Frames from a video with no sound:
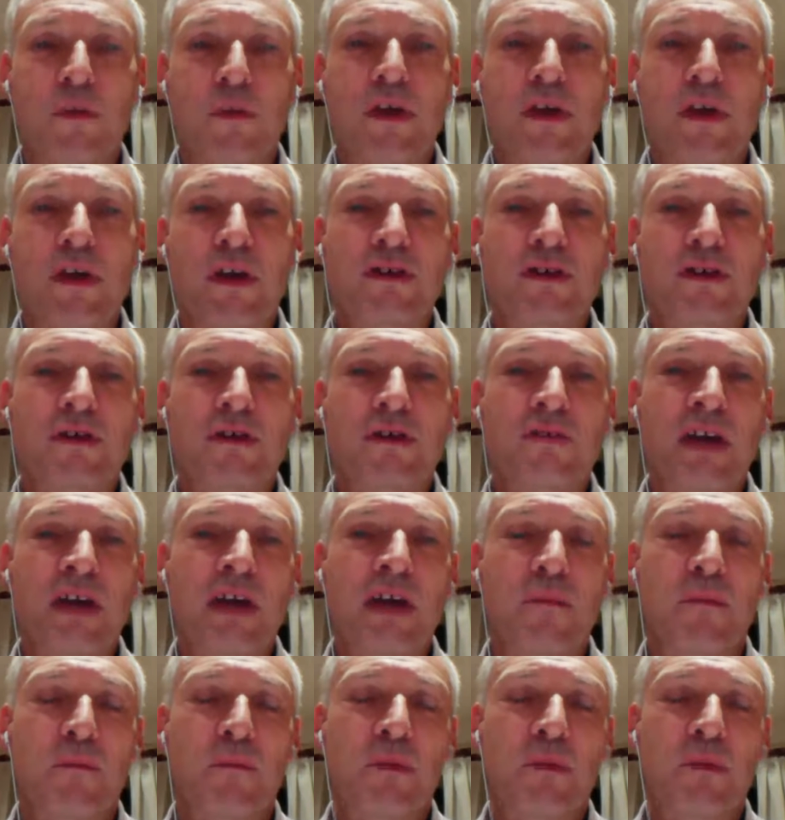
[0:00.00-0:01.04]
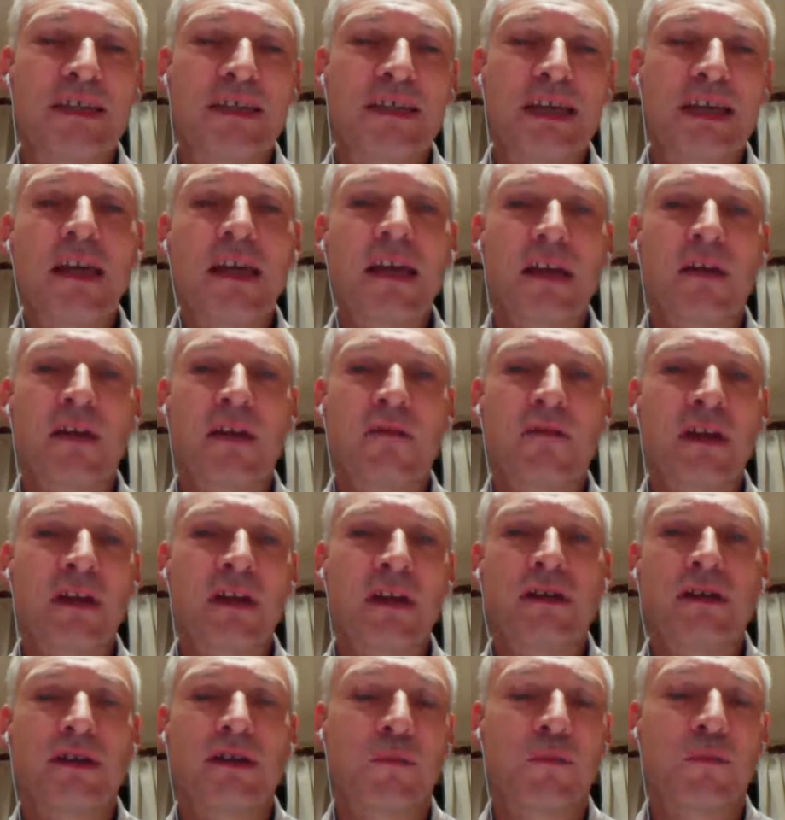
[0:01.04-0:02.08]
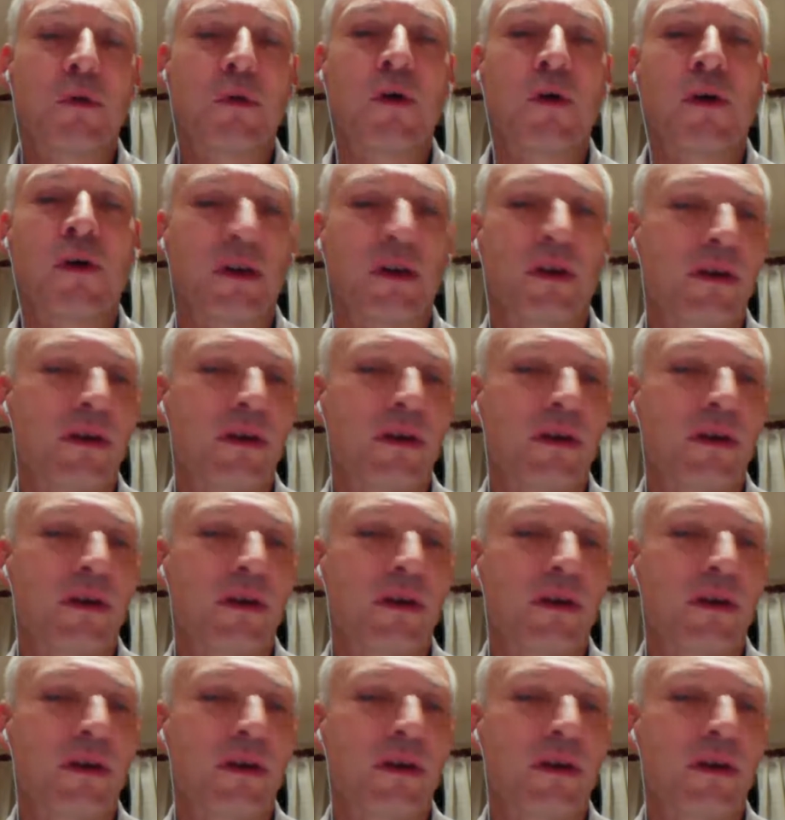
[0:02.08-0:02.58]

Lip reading: because of that particular vantage point.